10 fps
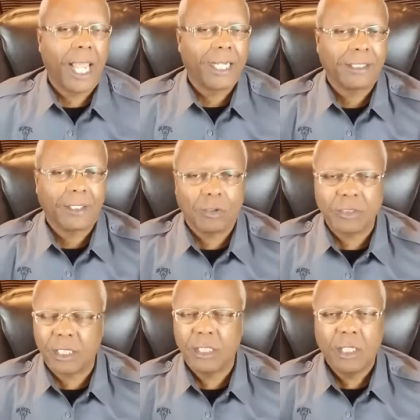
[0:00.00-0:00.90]
ain't nothing going
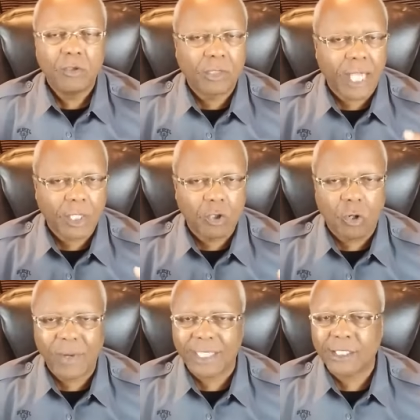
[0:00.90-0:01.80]
to see. You can't go
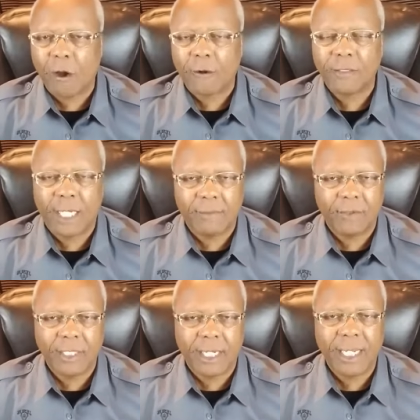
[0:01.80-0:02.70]
around talking that
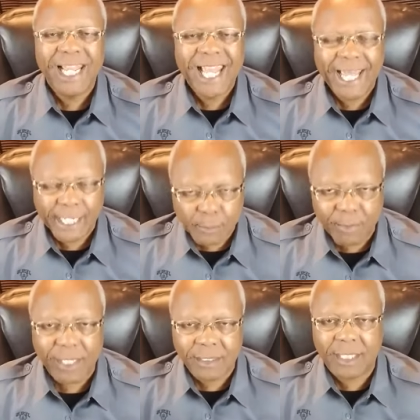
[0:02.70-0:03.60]
every day and
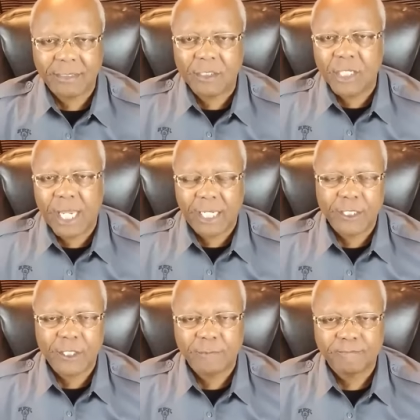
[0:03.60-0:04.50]
expect things to
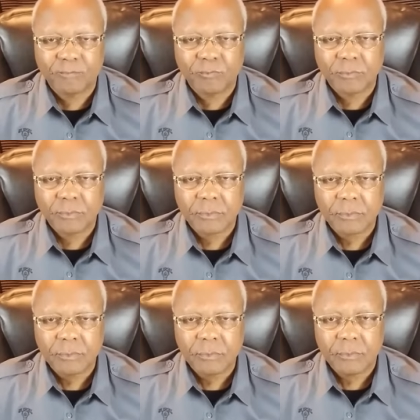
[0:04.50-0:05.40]
change.
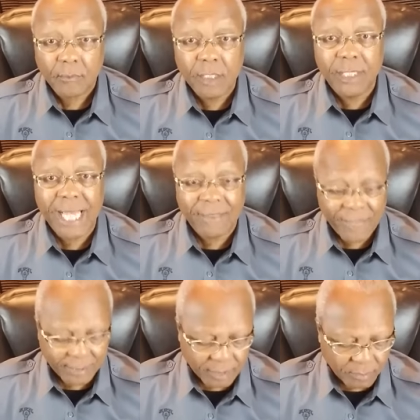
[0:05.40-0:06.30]
You got
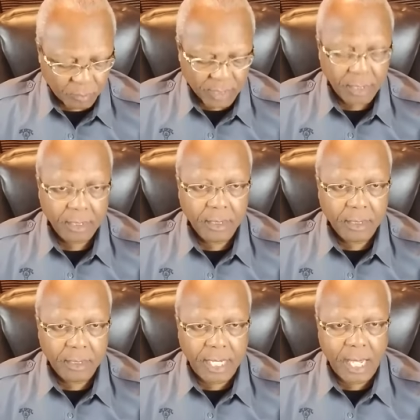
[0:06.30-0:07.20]
that this morning?
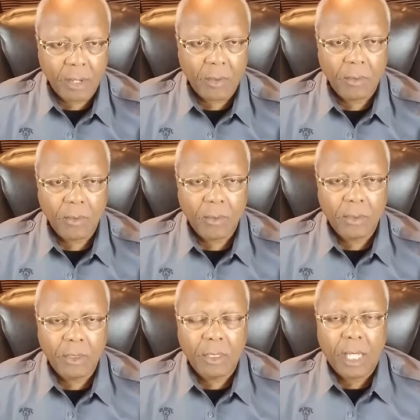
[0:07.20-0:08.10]
Now,
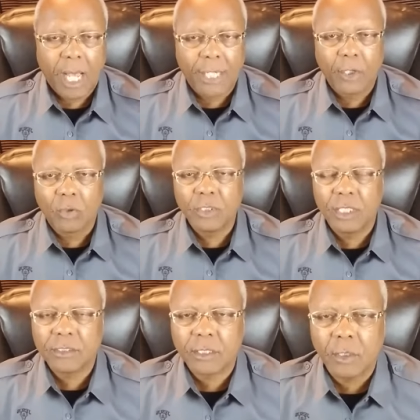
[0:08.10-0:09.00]
I know
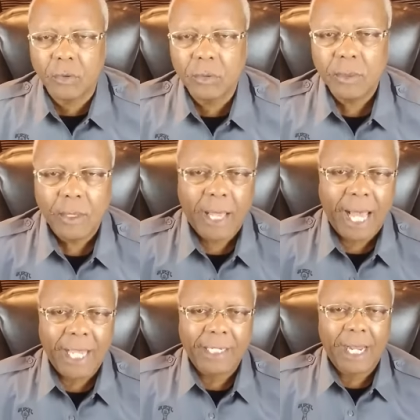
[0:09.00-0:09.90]
years ago,
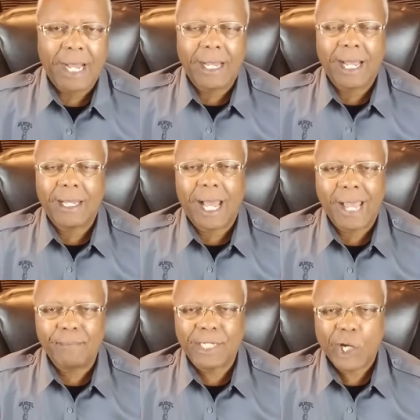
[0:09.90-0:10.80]
I, I,
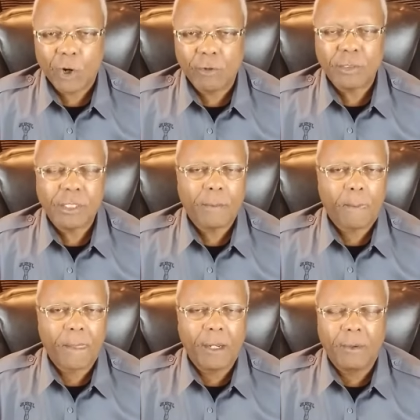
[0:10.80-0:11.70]
have been hurt,
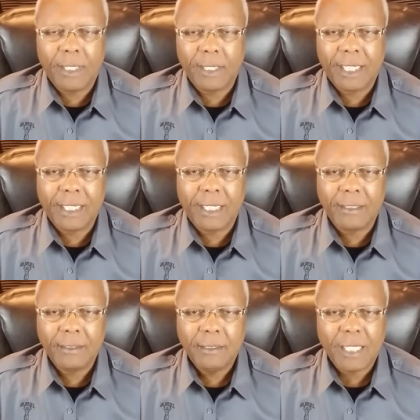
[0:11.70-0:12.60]
you know, and, and
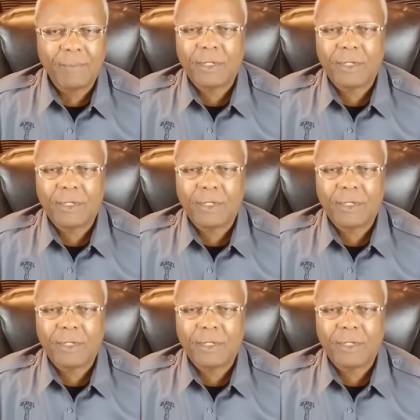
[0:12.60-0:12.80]
uh, I've